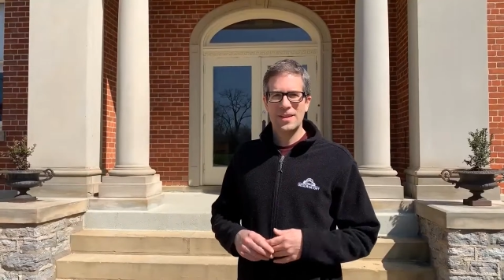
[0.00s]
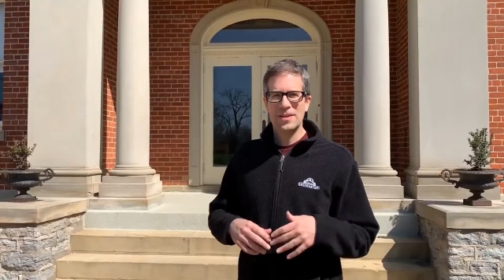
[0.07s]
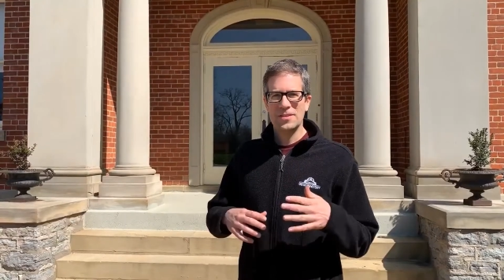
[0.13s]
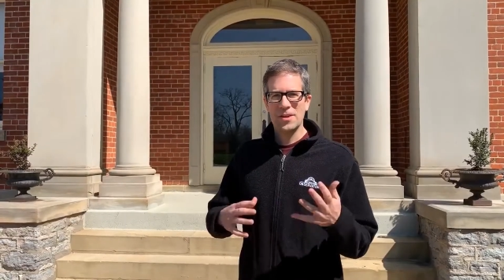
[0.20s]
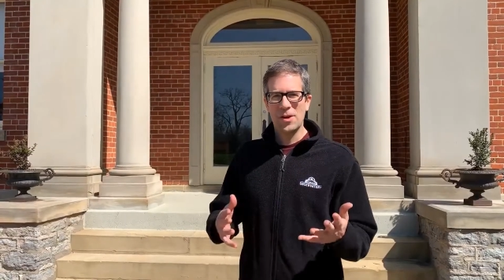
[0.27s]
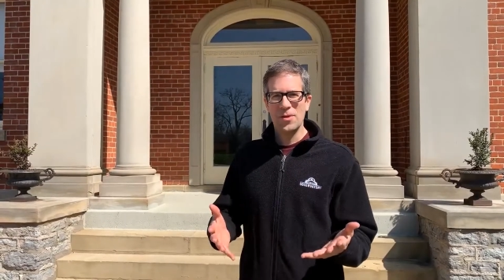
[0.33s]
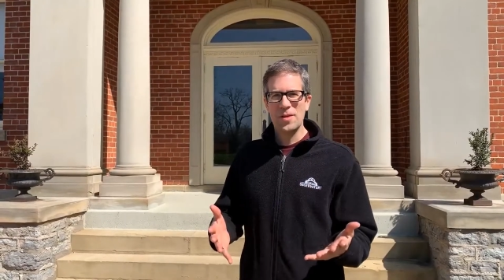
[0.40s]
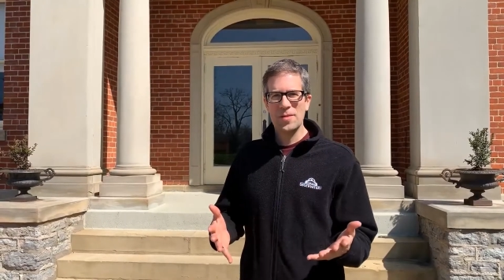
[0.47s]

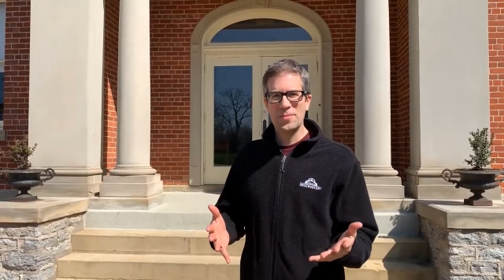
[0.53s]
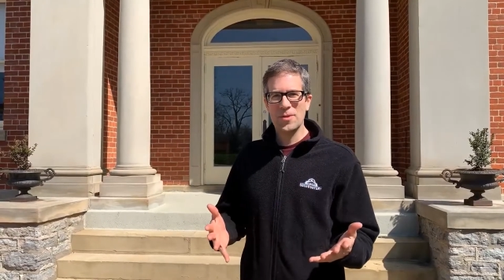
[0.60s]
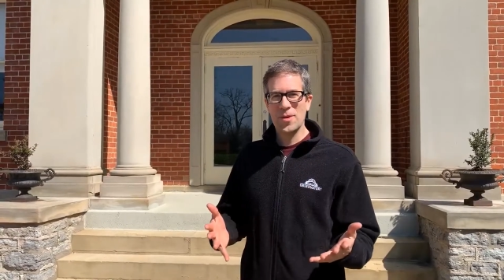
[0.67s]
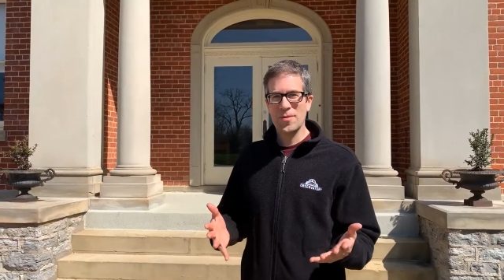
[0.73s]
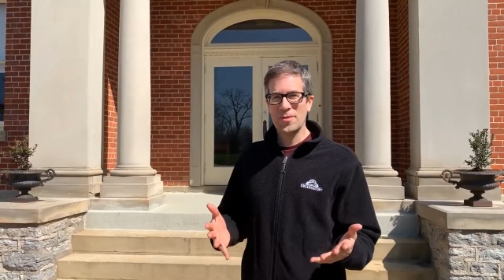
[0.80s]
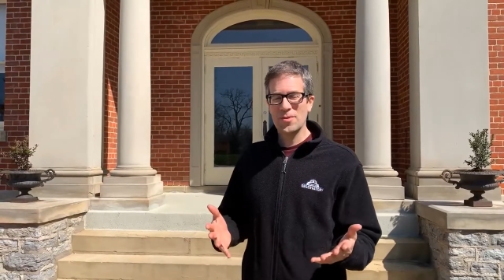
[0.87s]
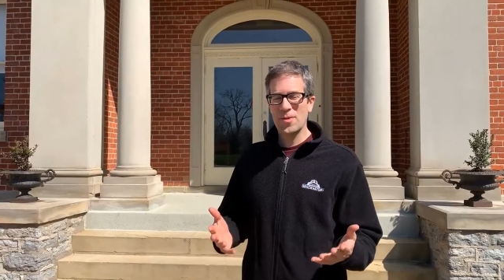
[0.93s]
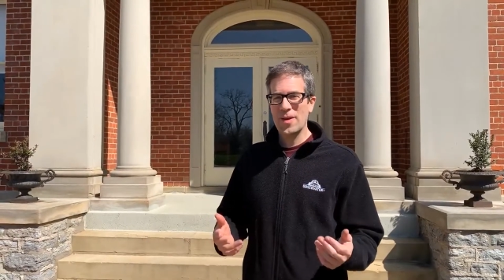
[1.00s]
So the
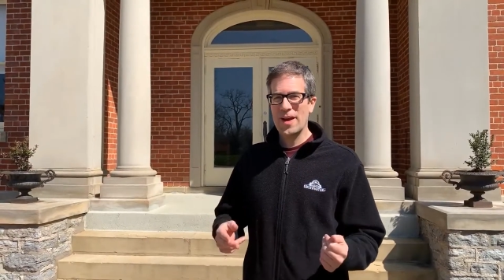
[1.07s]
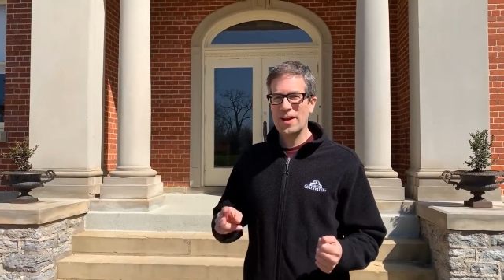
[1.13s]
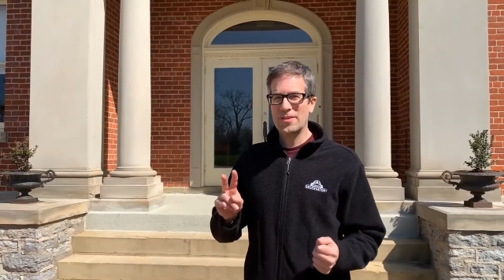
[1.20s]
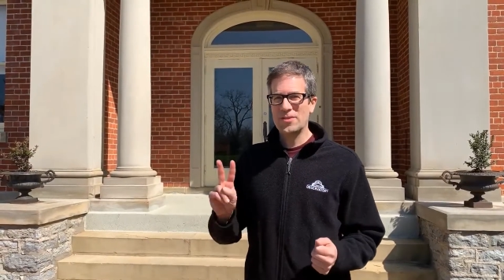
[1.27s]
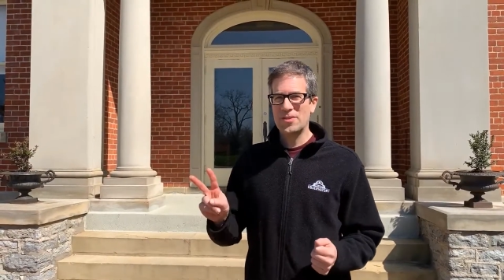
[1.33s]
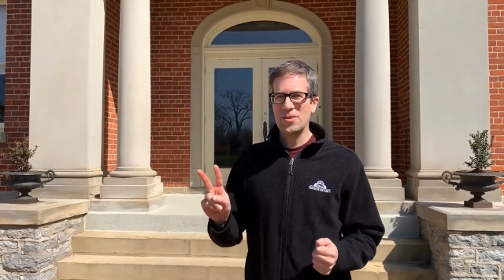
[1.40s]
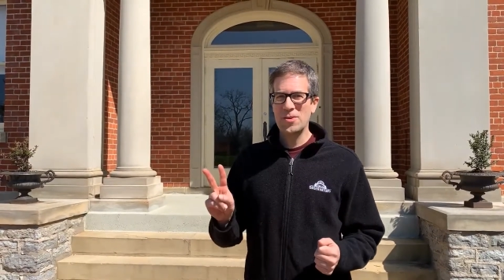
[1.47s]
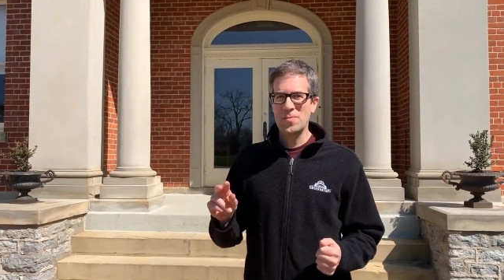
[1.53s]
observatory has
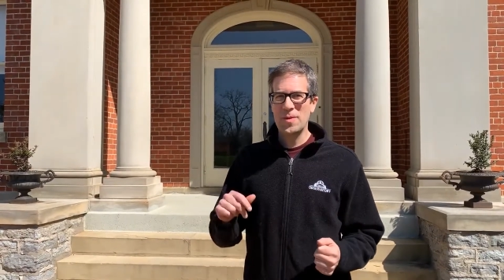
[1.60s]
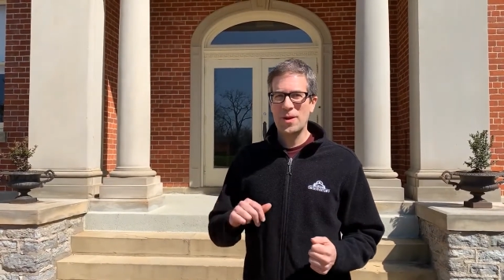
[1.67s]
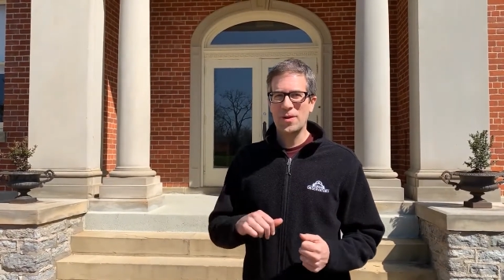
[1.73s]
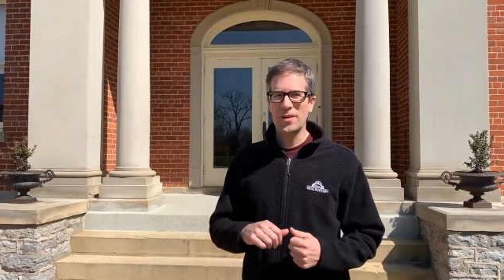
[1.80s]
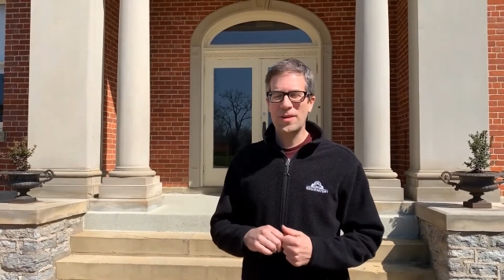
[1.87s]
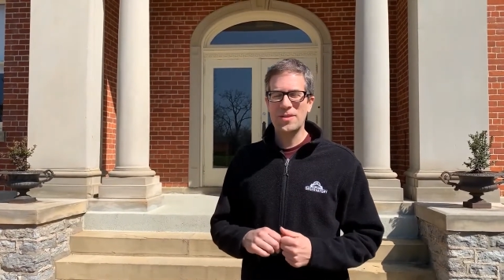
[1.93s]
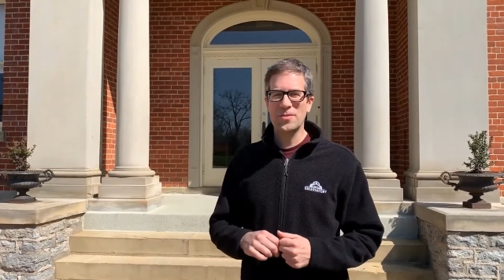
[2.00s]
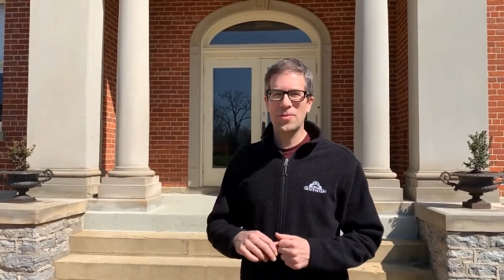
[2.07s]
two
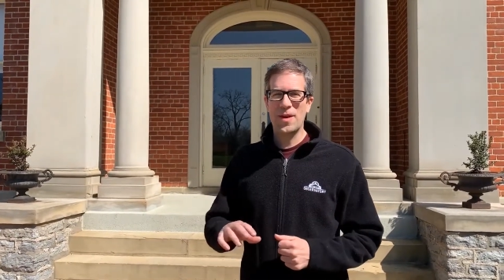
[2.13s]
buildings.